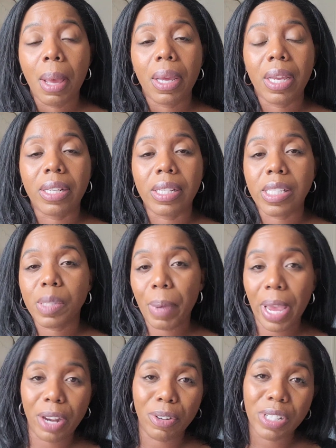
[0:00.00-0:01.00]
and this
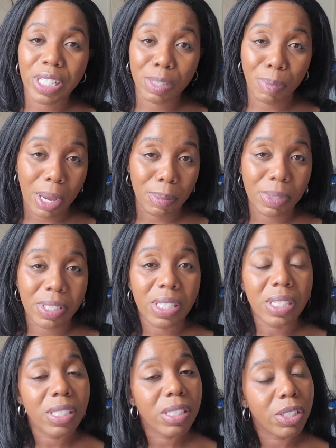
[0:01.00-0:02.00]
pattern is by
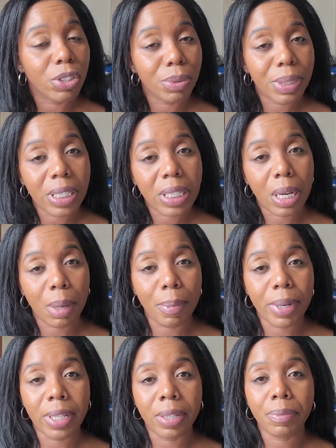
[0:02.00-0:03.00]
Petite Stitchery and
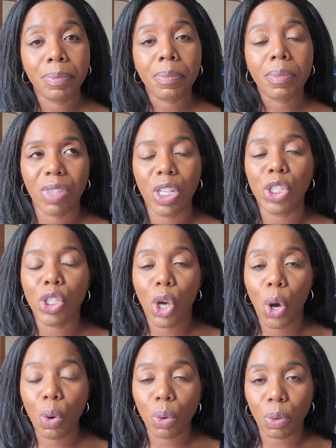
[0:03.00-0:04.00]
Company. In
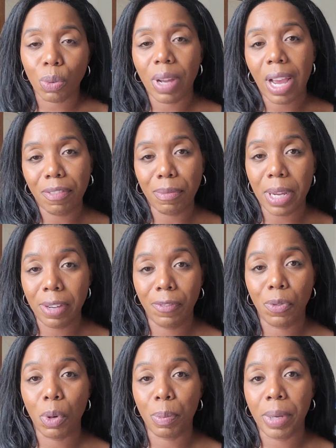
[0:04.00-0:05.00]
total, I've made 4